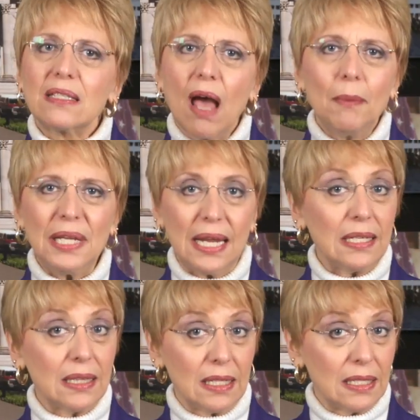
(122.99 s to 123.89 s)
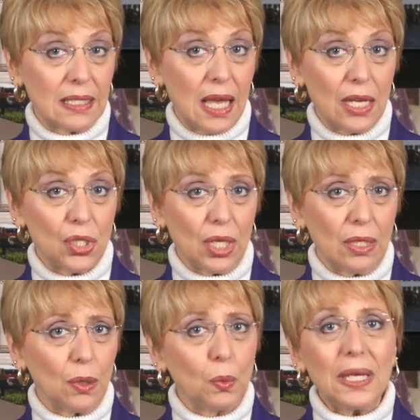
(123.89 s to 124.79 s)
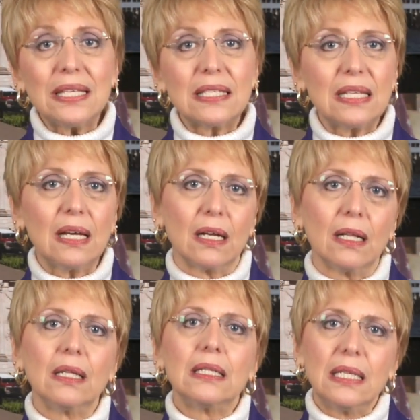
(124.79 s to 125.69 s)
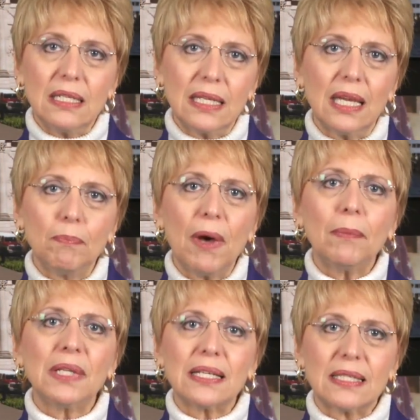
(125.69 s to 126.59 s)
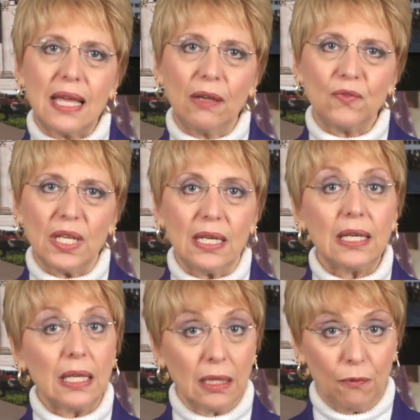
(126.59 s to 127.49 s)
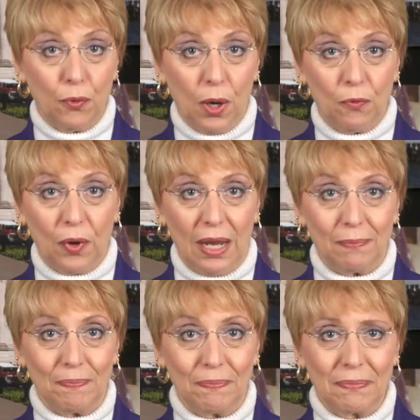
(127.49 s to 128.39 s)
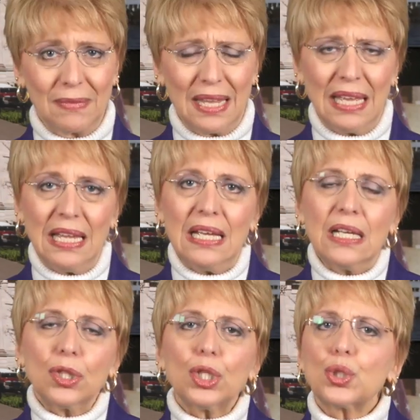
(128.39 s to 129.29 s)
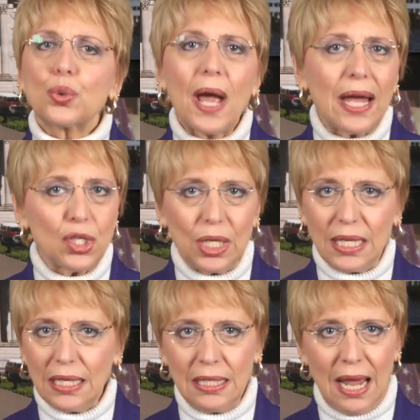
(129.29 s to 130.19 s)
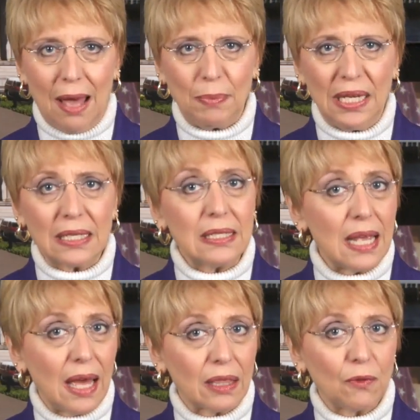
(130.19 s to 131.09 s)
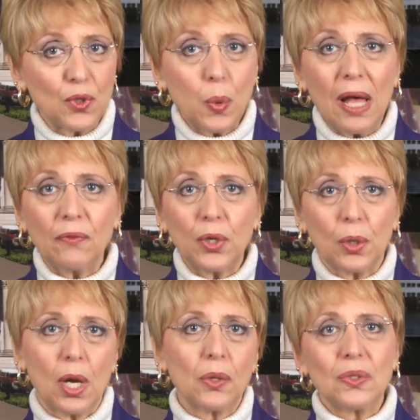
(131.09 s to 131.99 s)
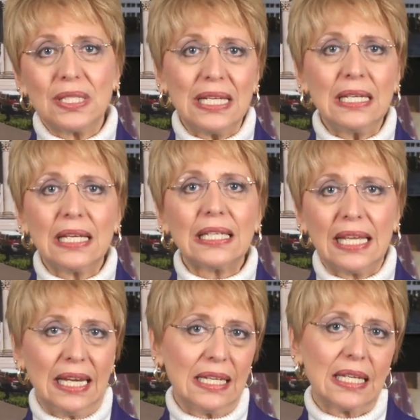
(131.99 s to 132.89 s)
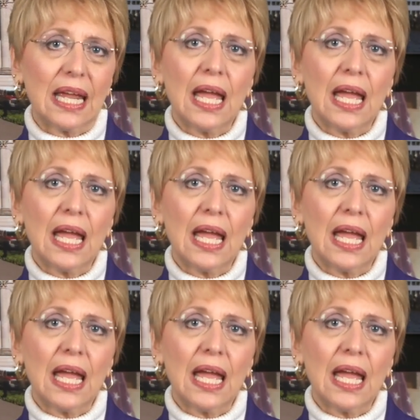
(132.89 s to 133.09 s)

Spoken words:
dominated the discussion, we still need to keep public safety in the forefront. The tragic kidnapping and death of 12-year-old Zena Linnett